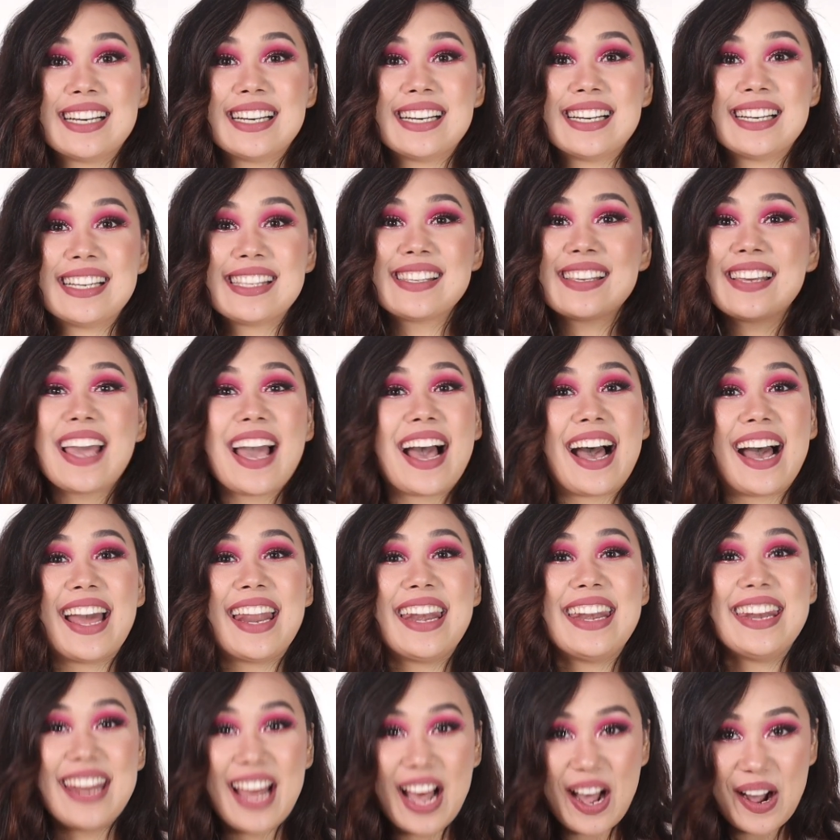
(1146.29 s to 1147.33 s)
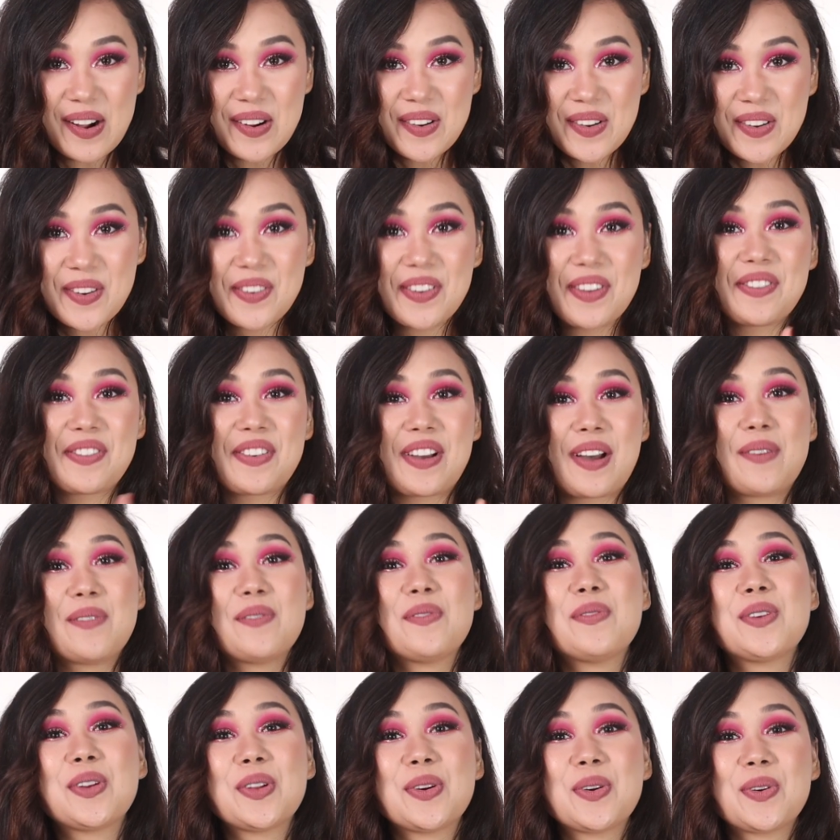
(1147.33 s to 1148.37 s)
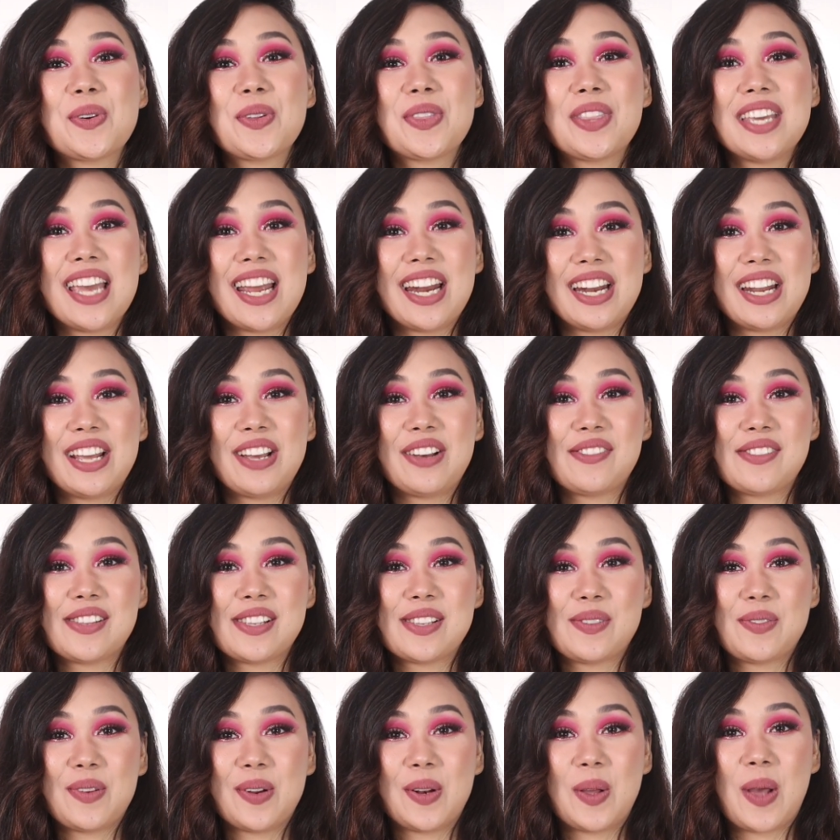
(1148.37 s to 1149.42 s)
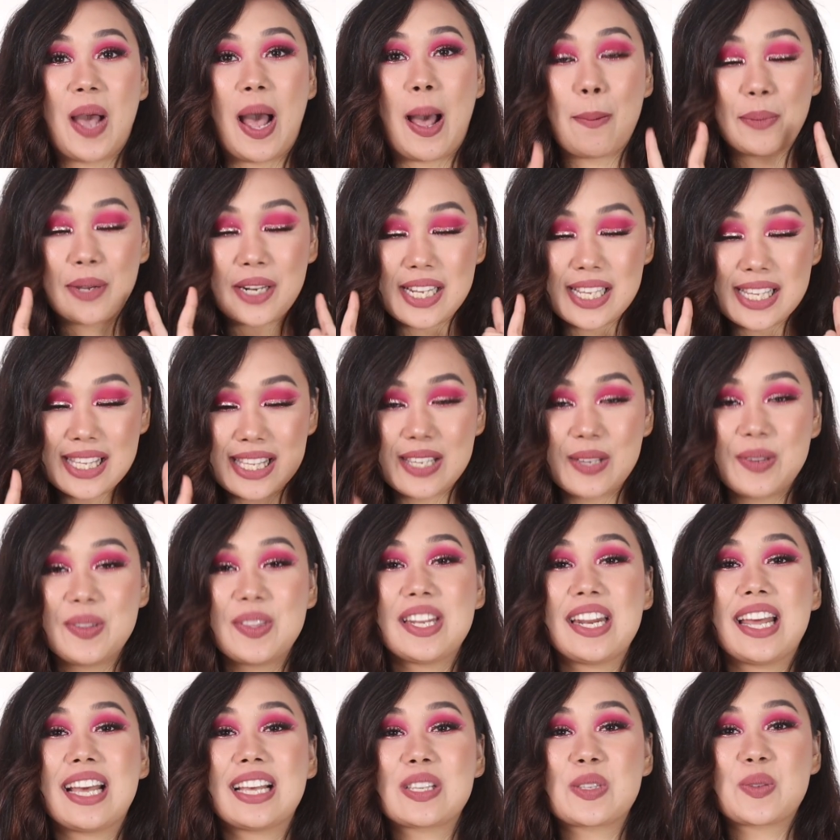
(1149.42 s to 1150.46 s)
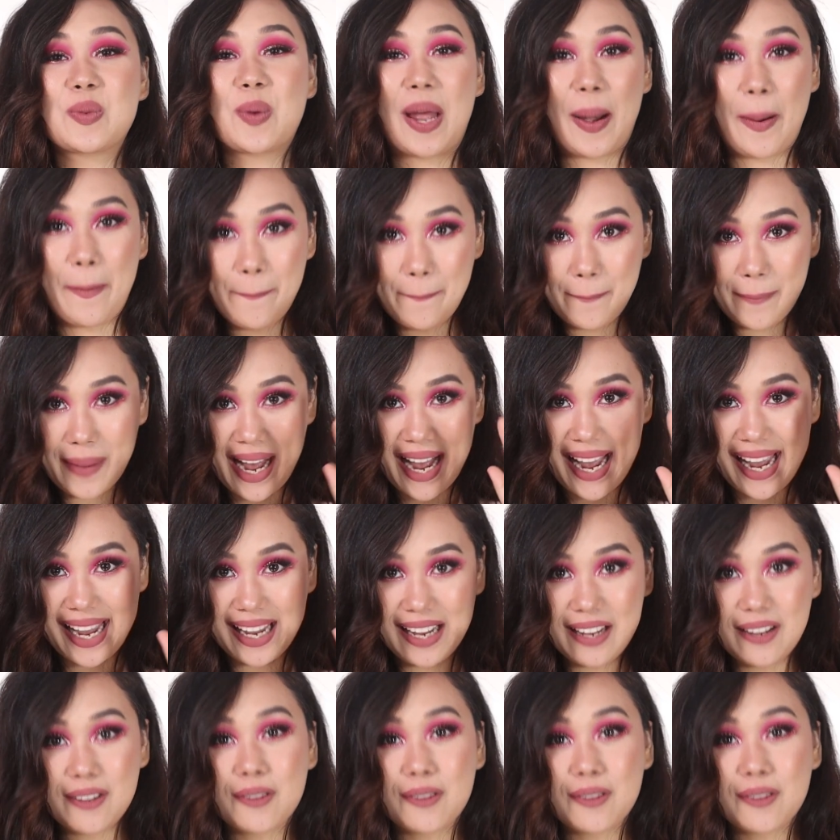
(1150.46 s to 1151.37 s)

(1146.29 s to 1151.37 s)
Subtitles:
So yeah, now we've come to the ending of this video. I'm gonna see you in the next one. Bye.